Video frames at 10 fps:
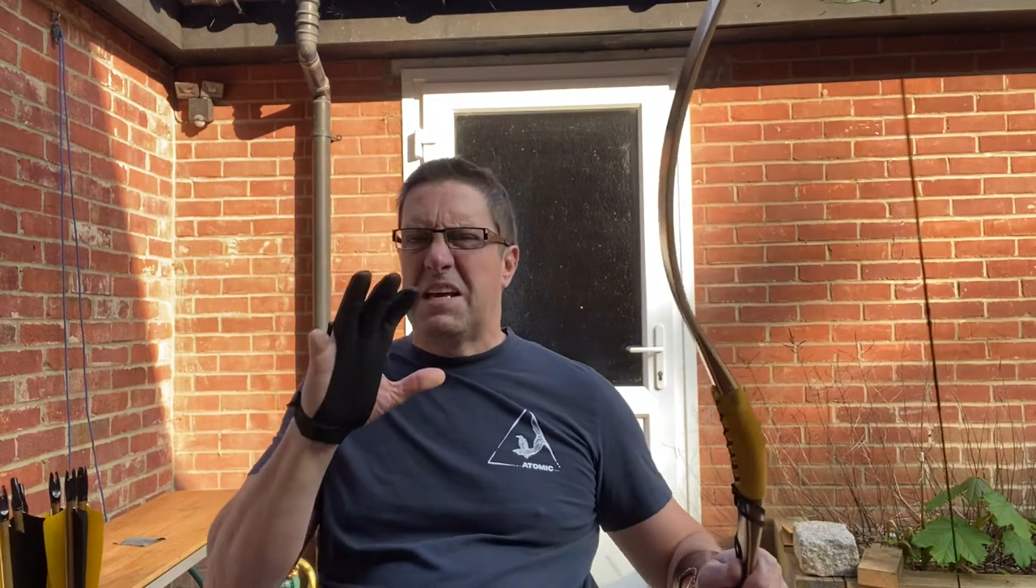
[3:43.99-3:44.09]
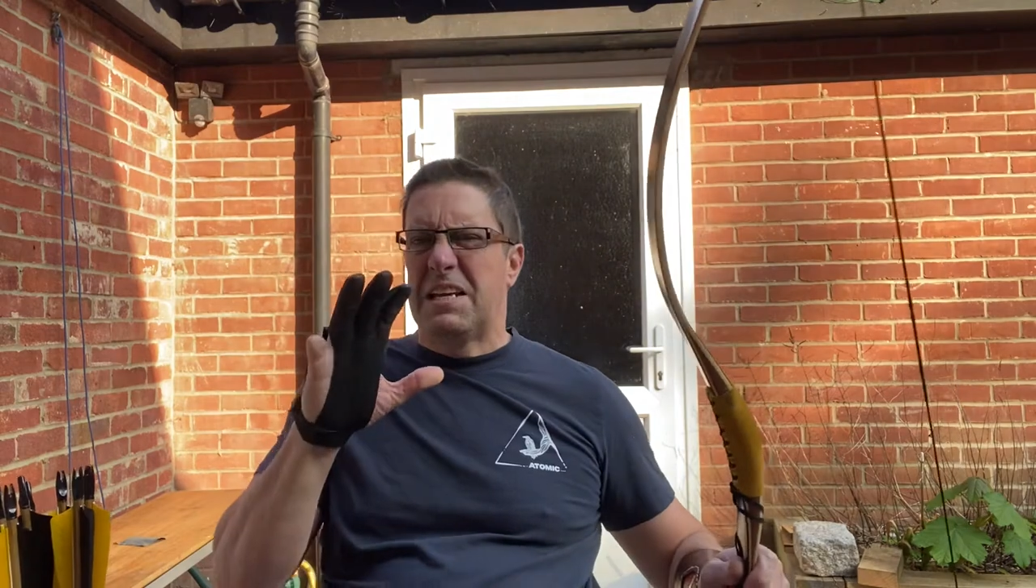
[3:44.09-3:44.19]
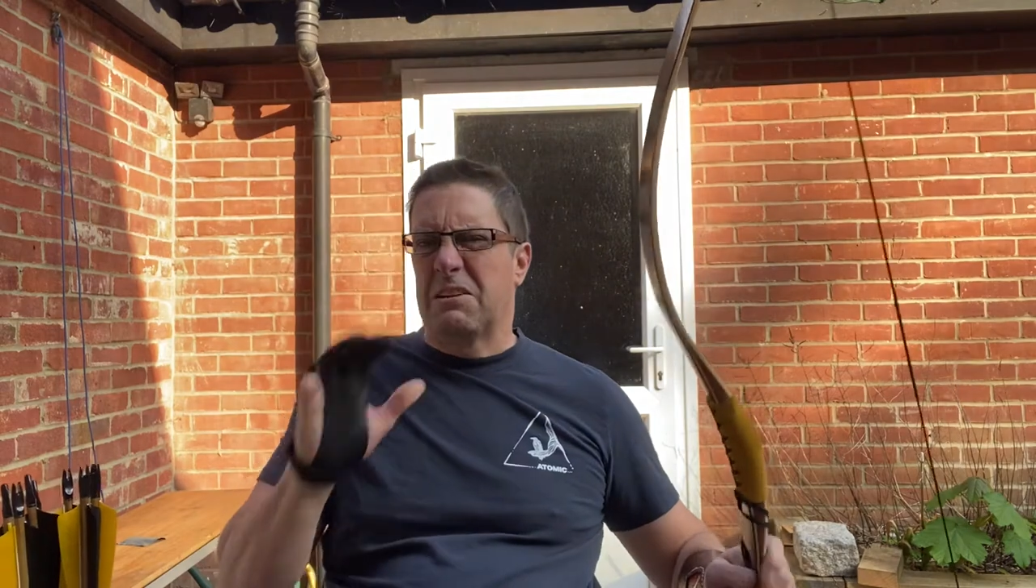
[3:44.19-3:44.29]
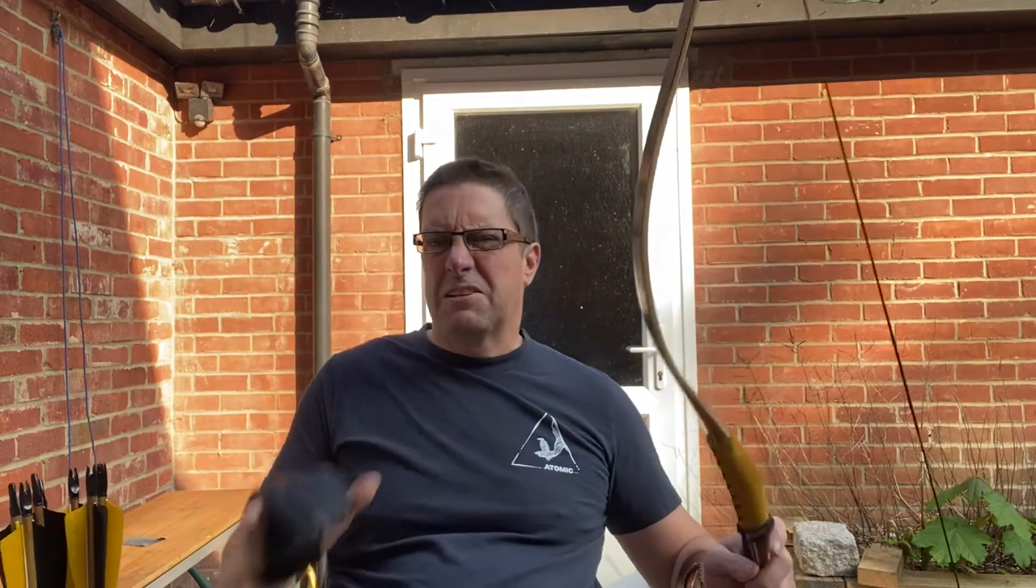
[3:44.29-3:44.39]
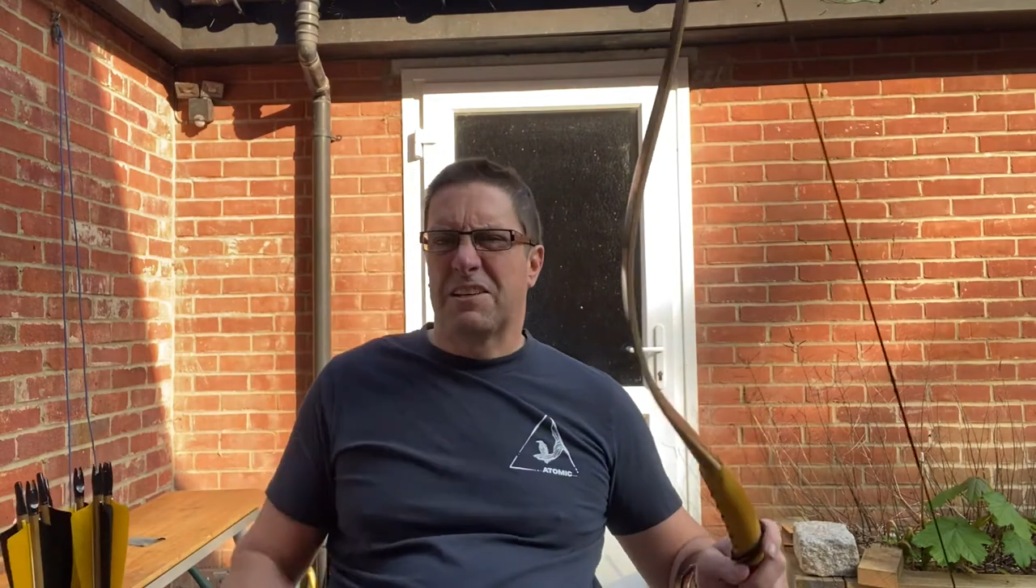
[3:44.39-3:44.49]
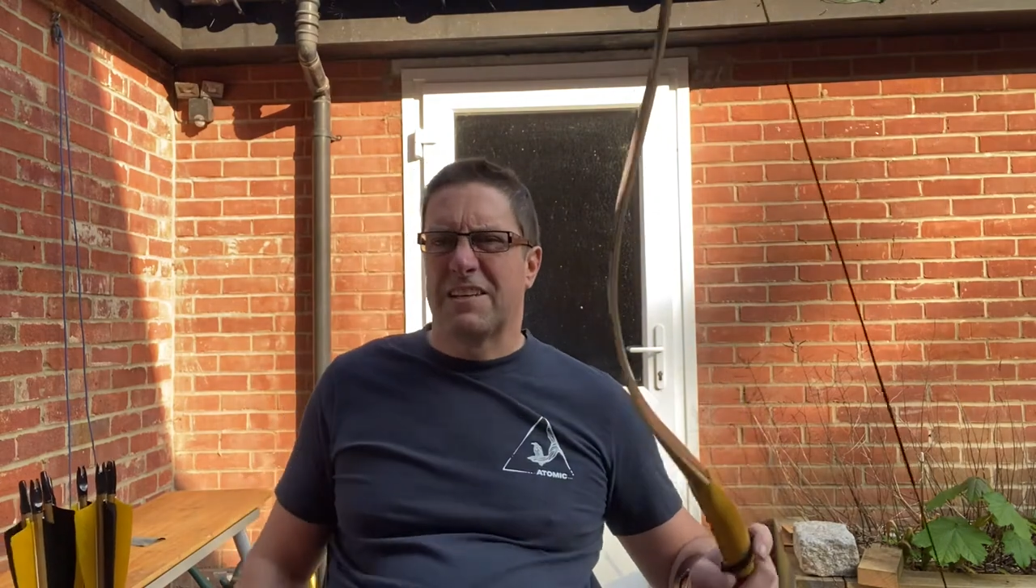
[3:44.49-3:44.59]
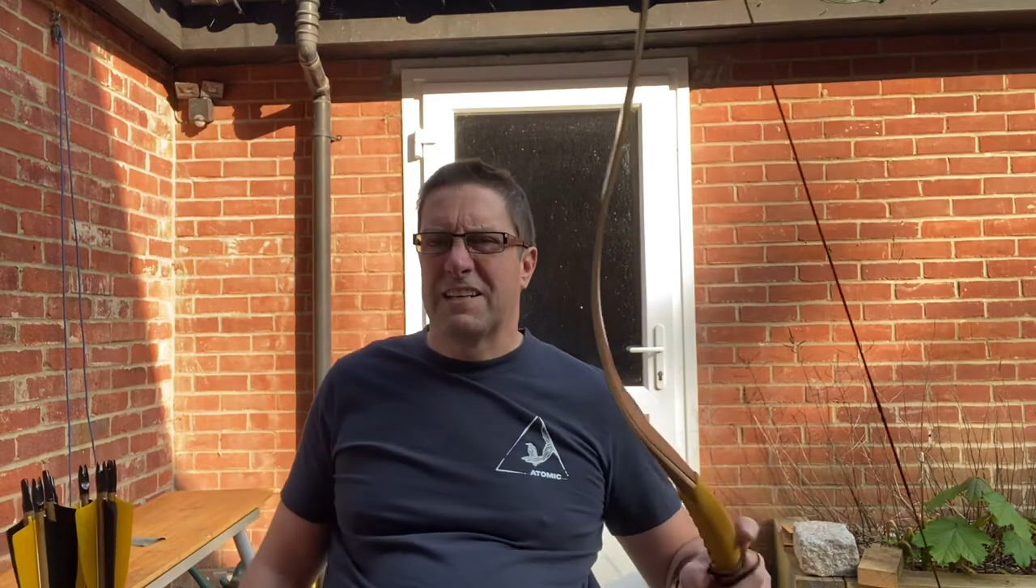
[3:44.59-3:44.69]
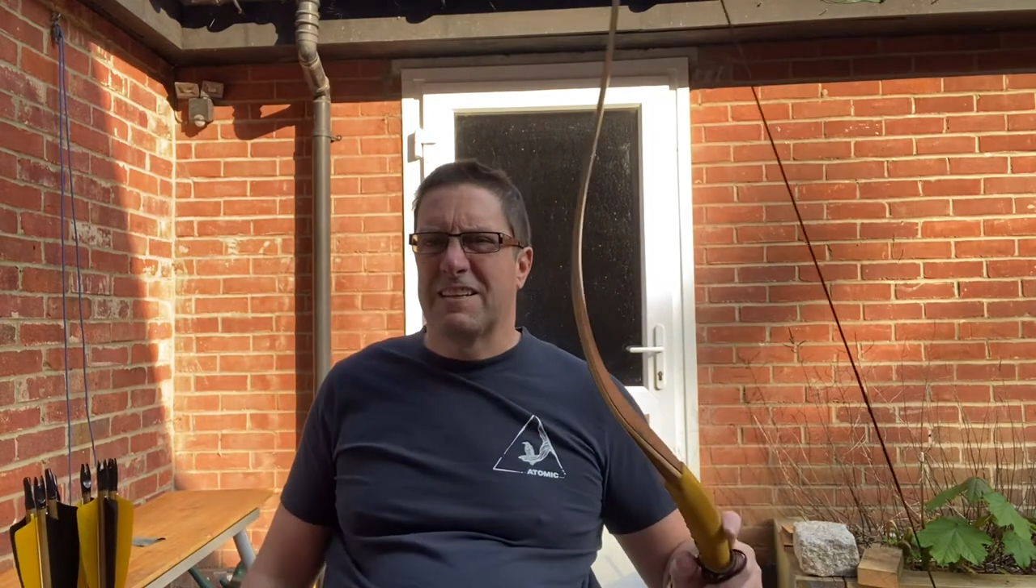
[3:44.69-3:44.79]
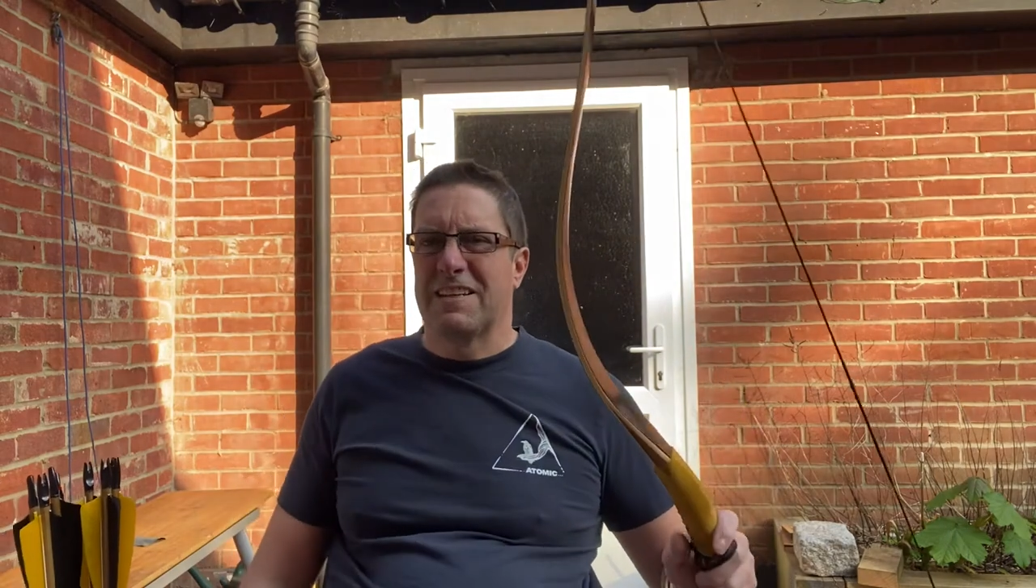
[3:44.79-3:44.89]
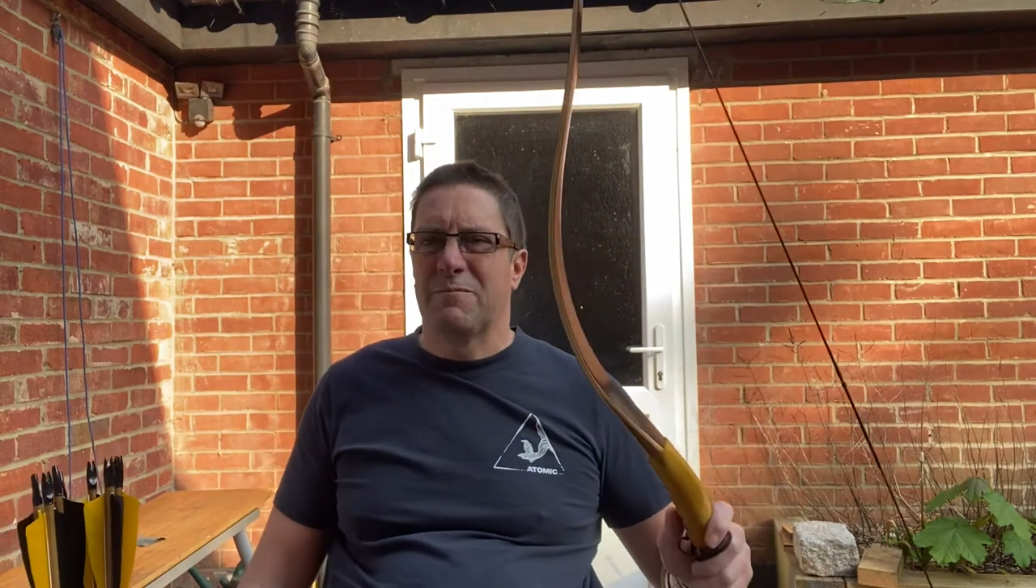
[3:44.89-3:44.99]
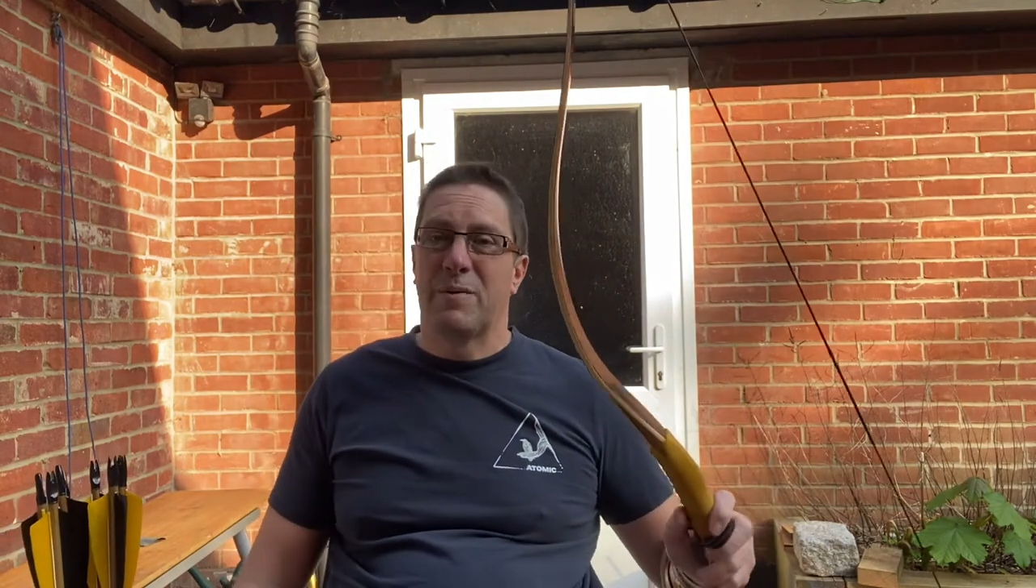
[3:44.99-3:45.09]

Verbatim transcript: a little tiny thing,